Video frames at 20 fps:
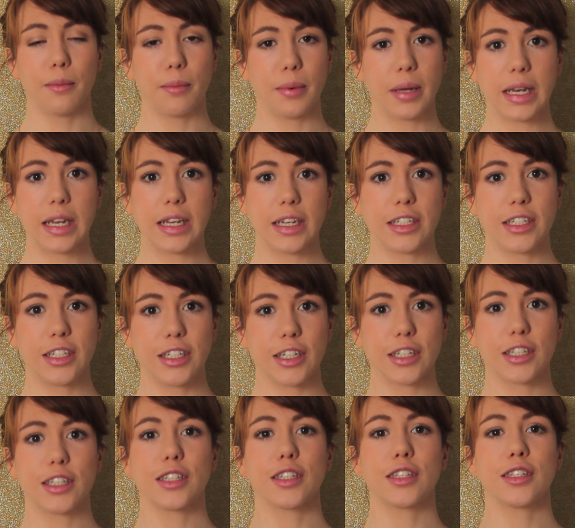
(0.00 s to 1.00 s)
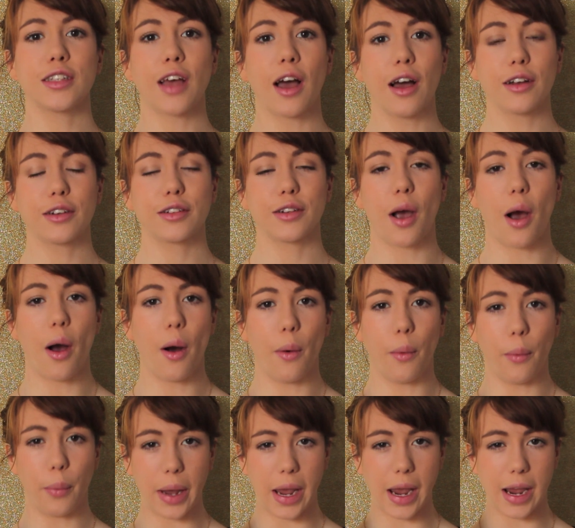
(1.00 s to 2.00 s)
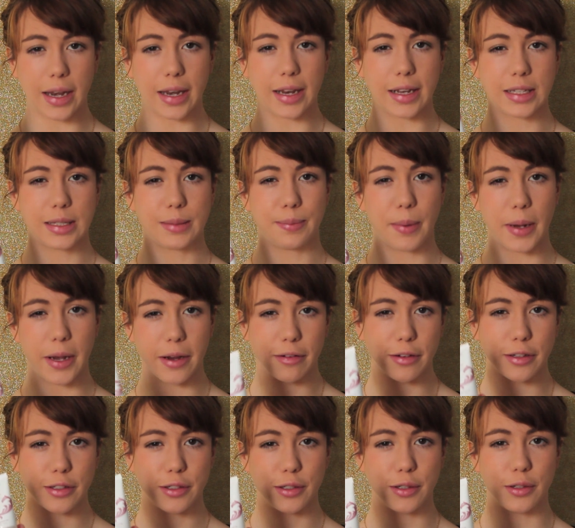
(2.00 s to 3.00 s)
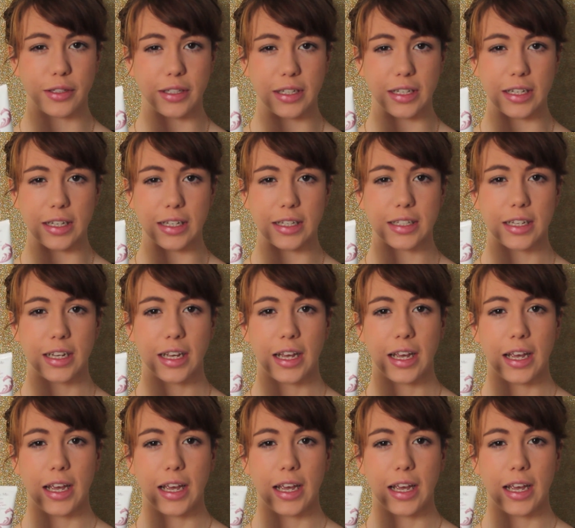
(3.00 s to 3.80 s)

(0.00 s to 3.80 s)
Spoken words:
but it's just such a weird experience using this.